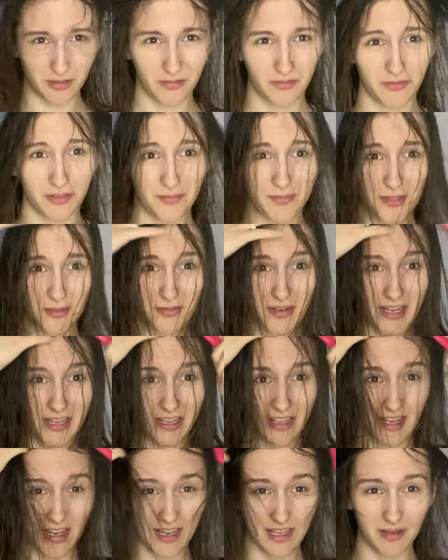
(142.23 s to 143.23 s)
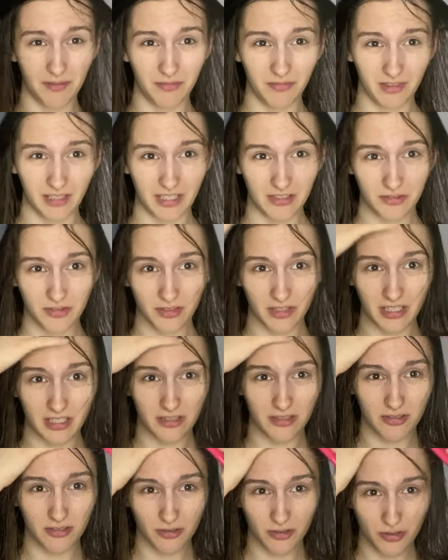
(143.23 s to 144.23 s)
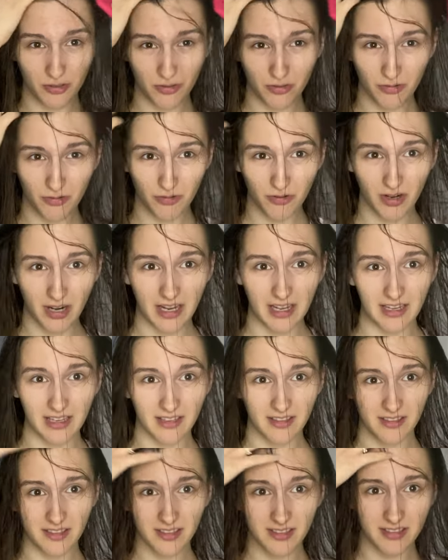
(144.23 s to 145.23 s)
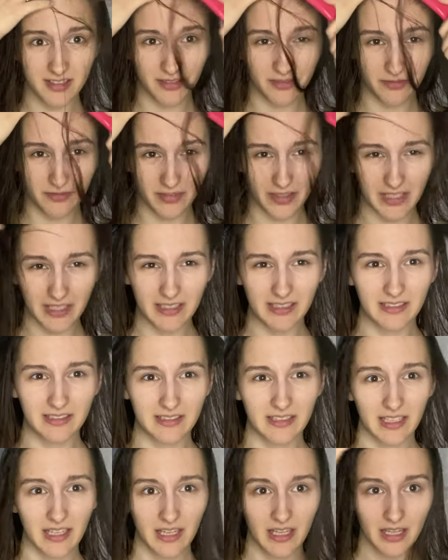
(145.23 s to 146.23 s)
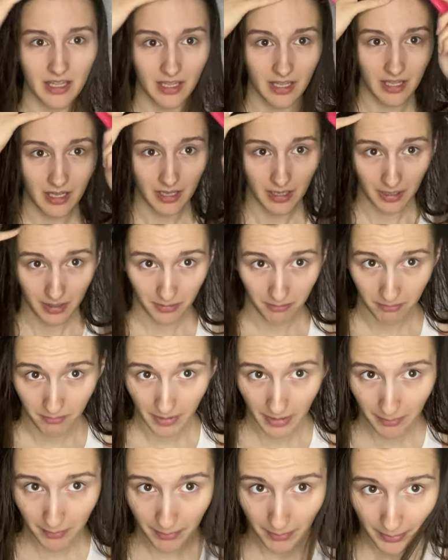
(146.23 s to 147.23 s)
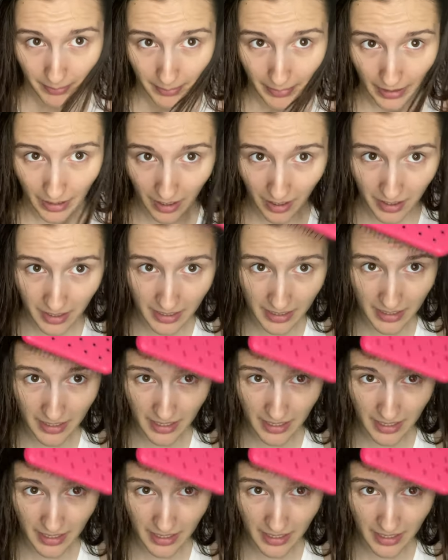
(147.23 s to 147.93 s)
from The Ring. I am literally just trying to find my part.